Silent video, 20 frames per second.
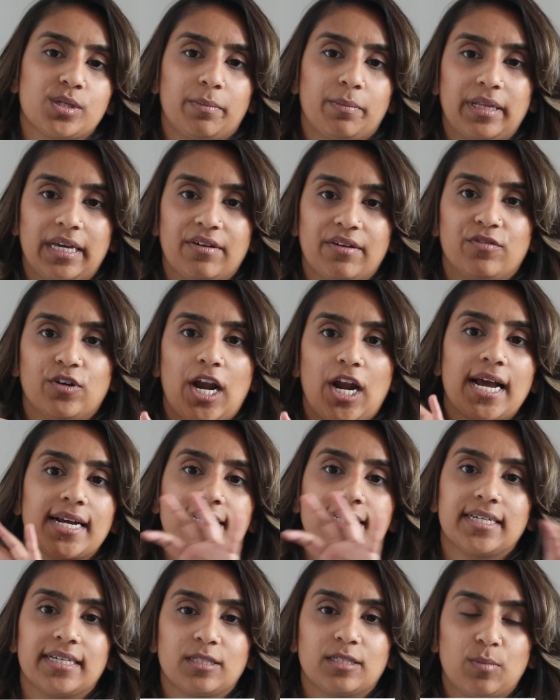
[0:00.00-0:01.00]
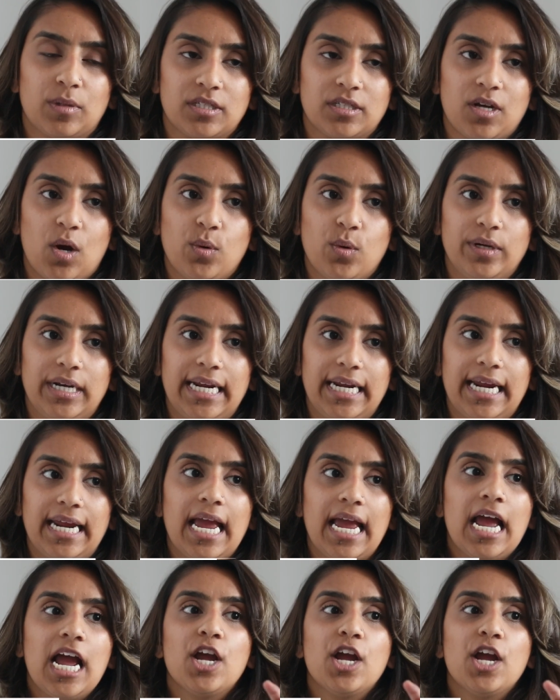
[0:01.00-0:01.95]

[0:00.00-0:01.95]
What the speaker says: something for like 6 months only,